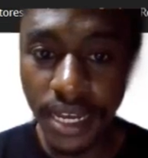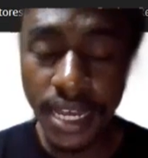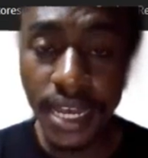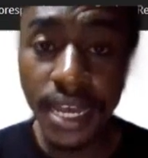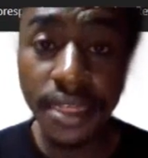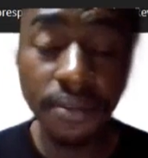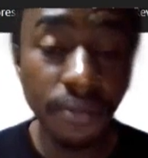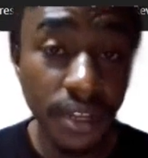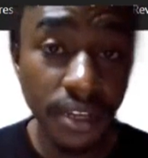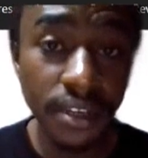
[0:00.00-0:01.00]
The vendor
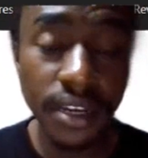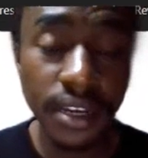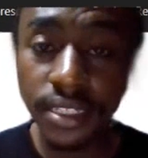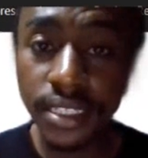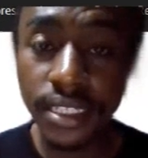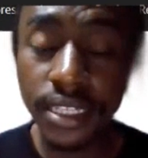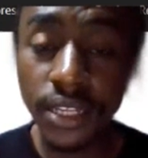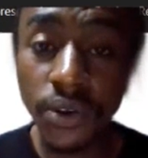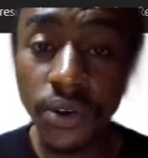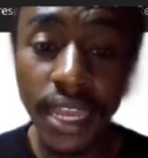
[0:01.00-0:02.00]
has not
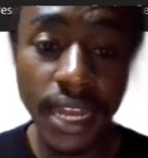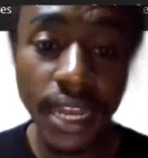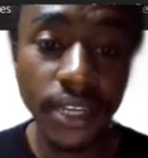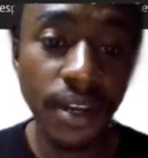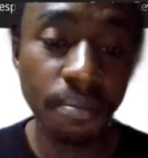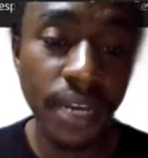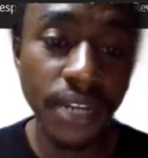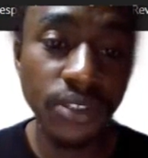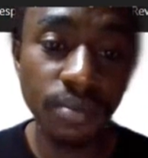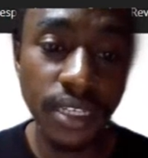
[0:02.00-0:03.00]
yet gotten back to
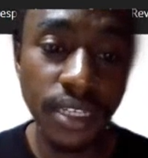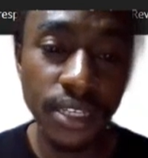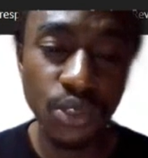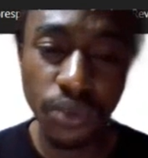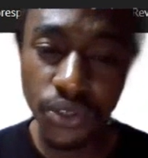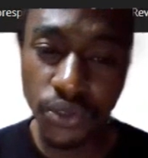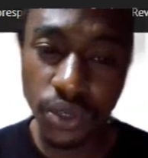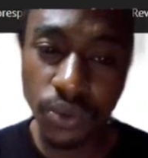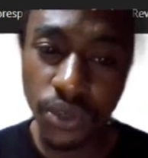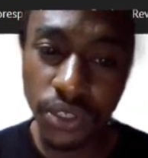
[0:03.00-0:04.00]
me, so I'm not sure what
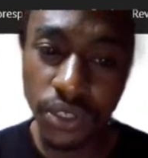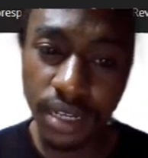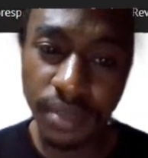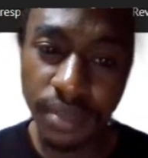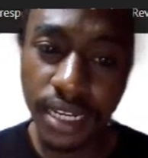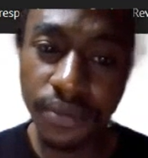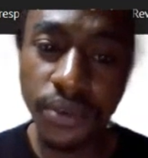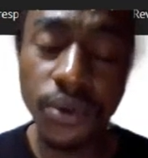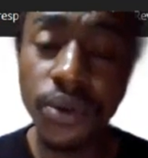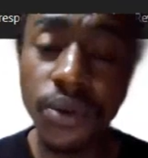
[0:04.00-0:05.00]
you're going to be getting for
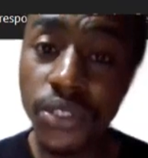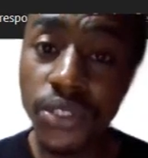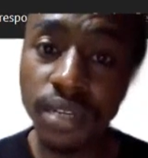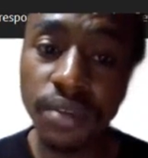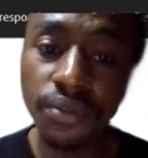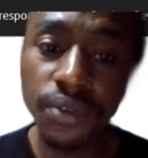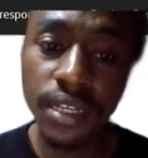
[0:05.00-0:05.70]
OTO number 3.